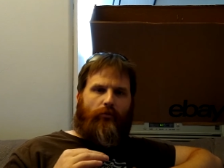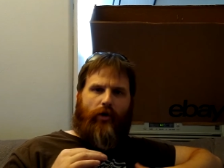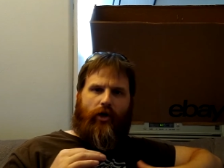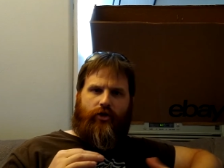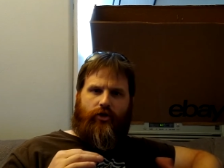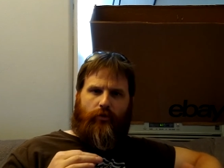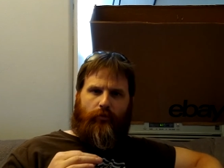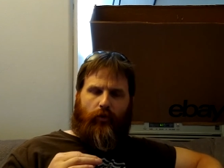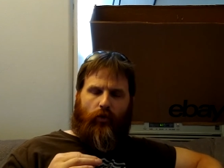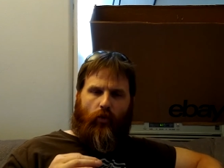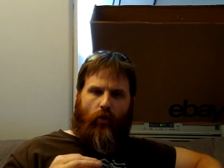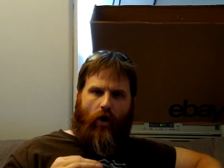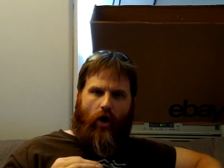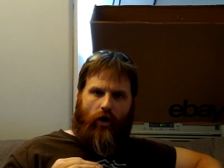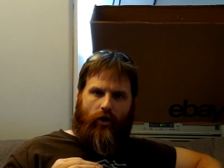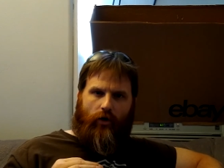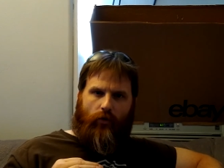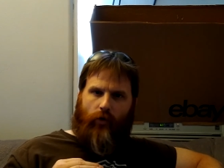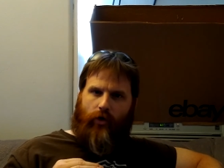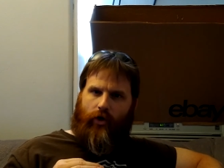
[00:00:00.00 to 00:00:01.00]
municipal
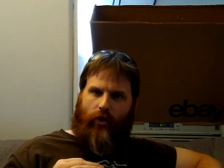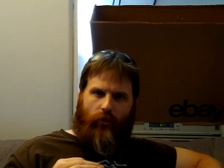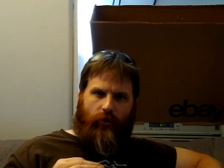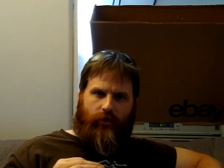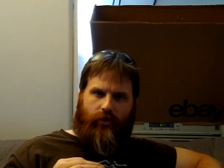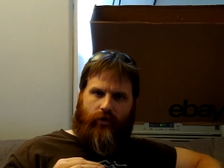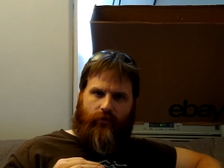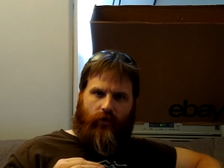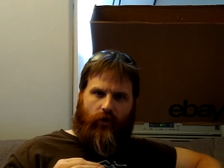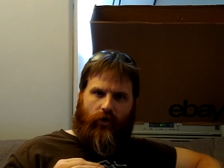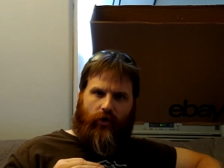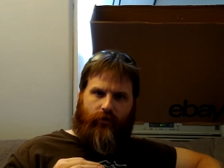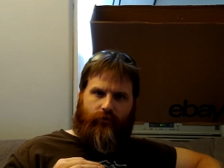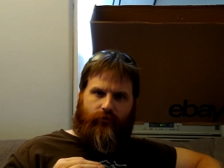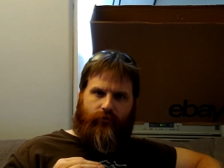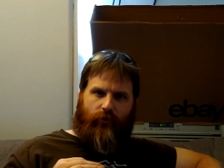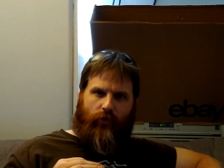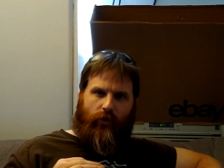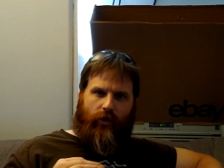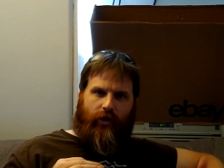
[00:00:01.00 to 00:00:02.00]
water where no one's ever heard
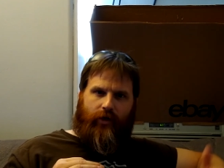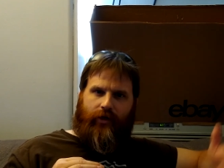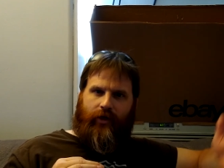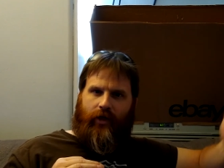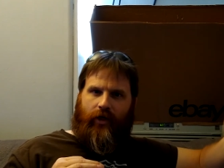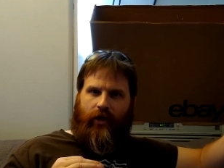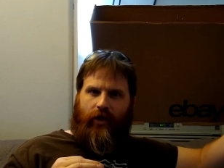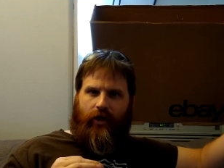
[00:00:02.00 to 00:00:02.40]
for it.